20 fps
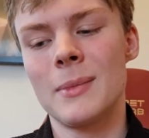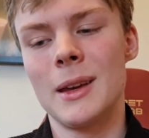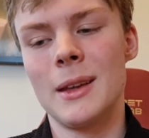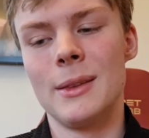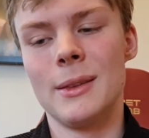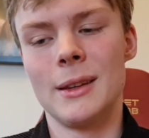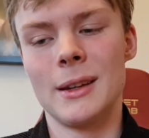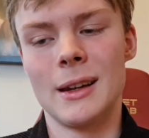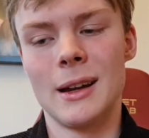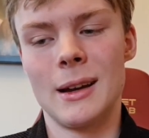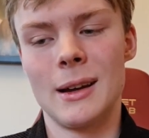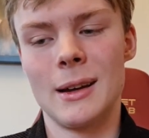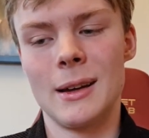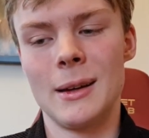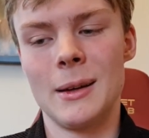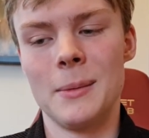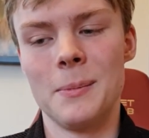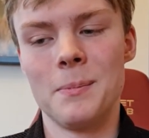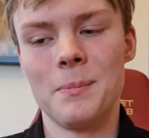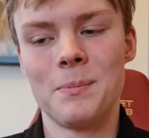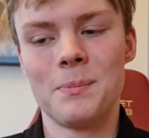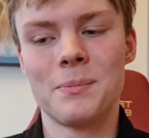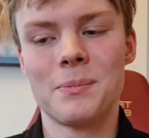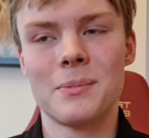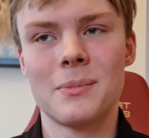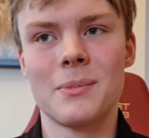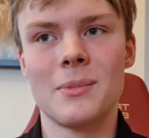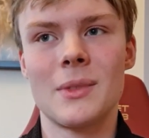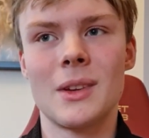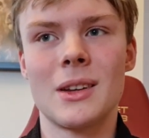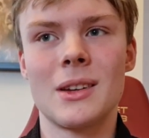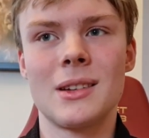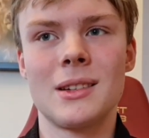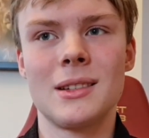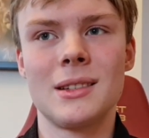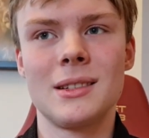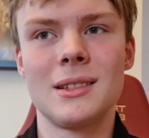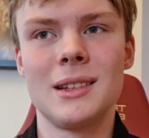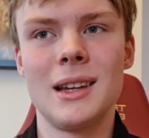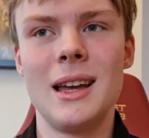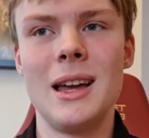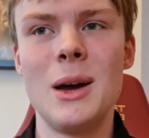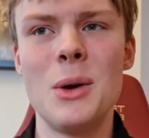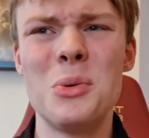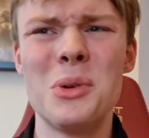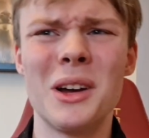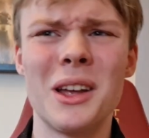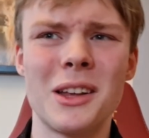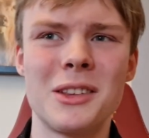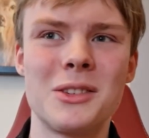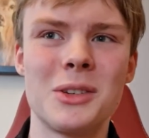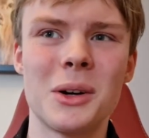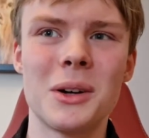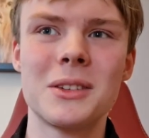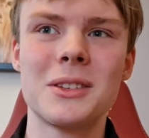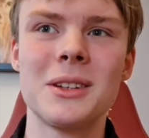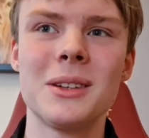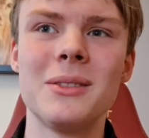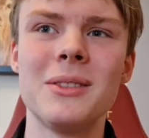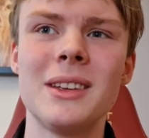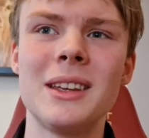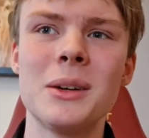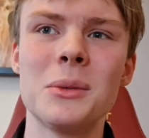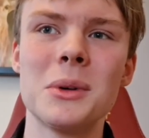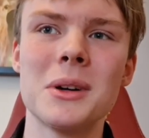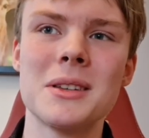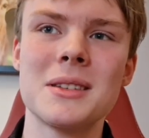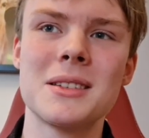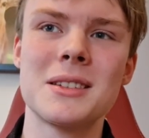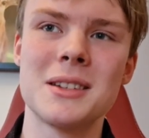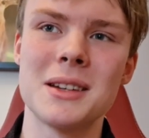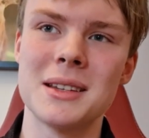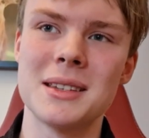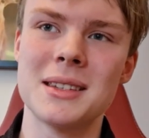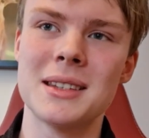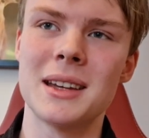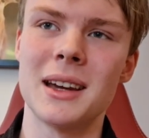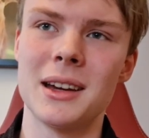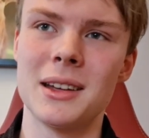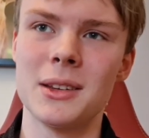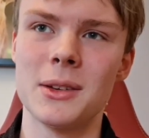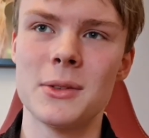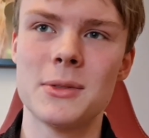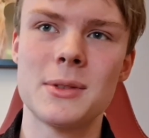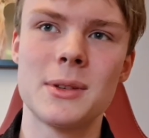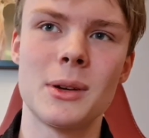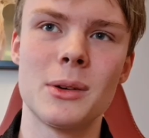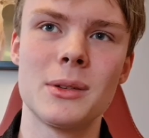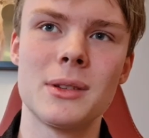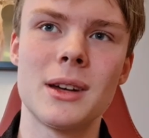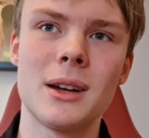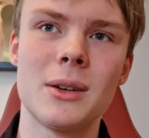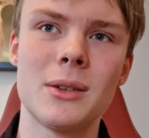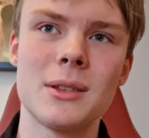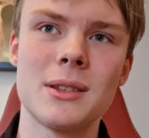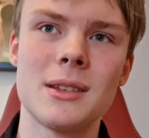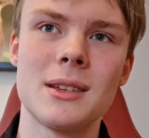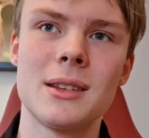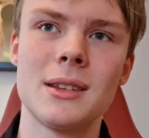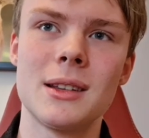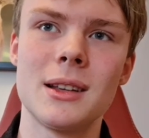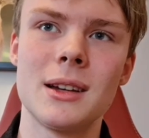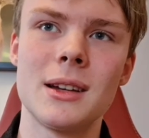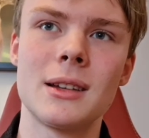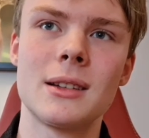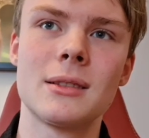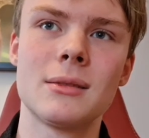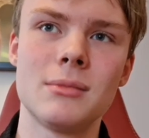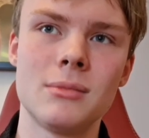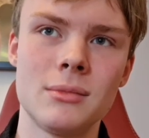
And the guy, when I talked to him, he was just kind of zoned out and like,